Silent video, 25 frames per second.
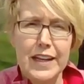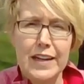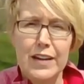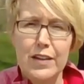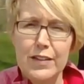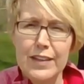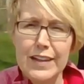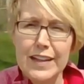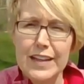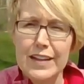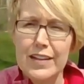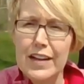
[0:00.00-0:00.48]

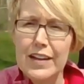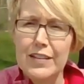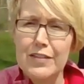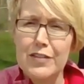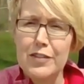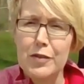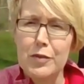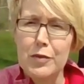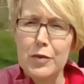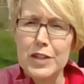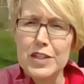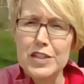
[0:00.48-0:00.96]
don't think I'll
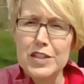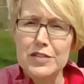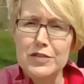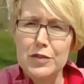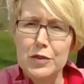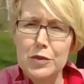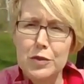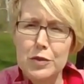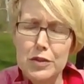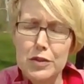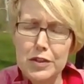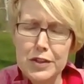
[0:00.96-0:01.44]
ever wish
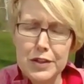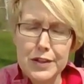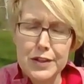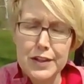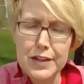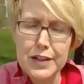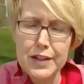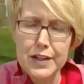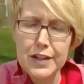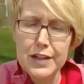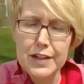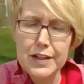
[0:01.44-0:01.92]
for
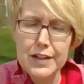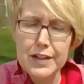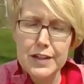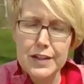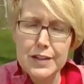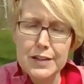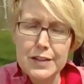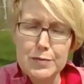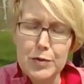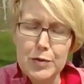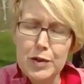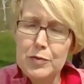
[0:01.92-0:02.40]

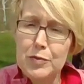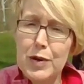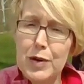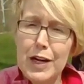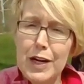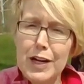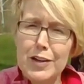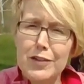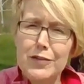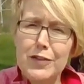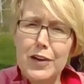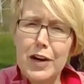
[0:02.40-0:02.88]
spring
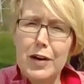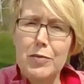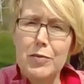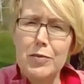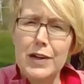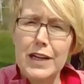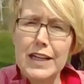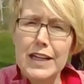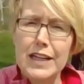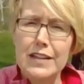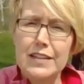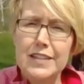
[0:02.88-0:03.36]
break or fall
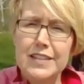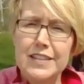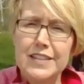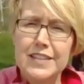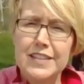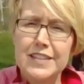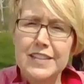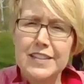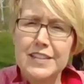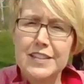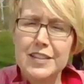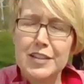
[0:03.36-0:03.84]
break
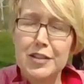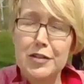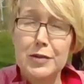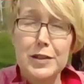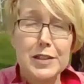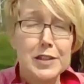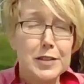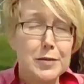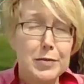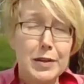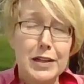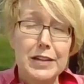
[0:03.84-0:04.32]
or
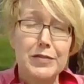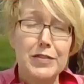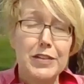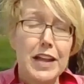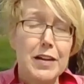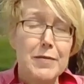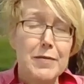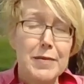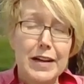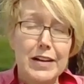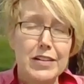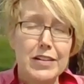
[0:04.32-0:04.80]
winter break
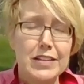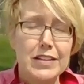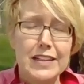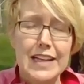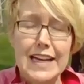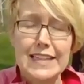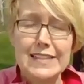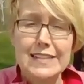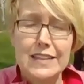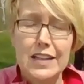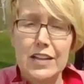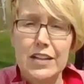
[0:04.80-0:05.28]
for that matter to
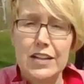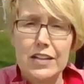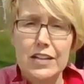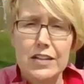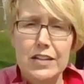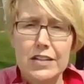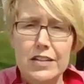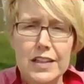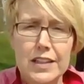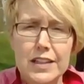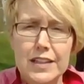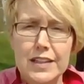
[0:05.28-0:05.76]
last
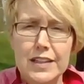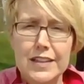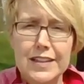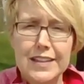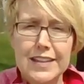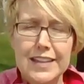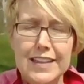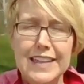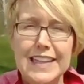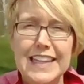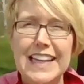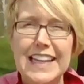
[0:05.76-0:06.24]
longer
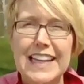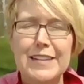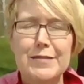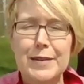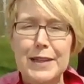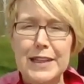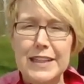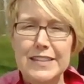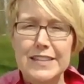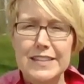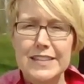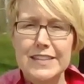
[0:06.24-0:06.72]
again,
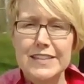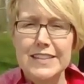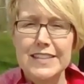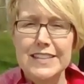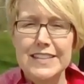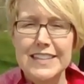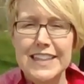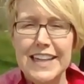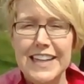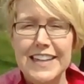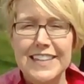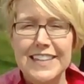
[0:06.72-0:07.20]
because this
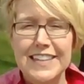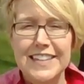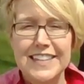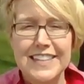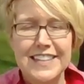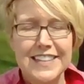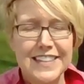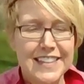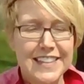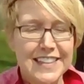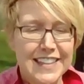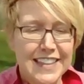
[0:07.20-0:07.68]
is not
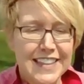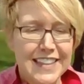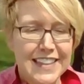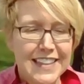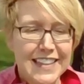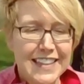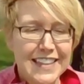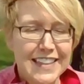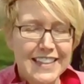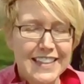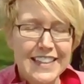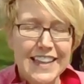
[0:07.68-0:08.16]

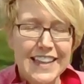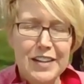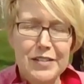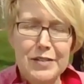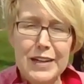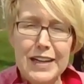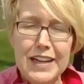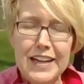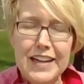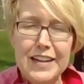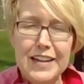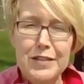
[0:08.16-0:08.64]

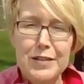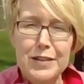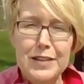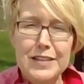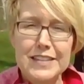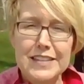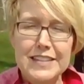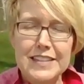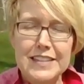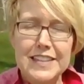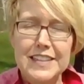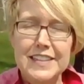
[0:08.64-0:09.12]
what
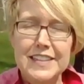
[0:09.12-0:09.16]
I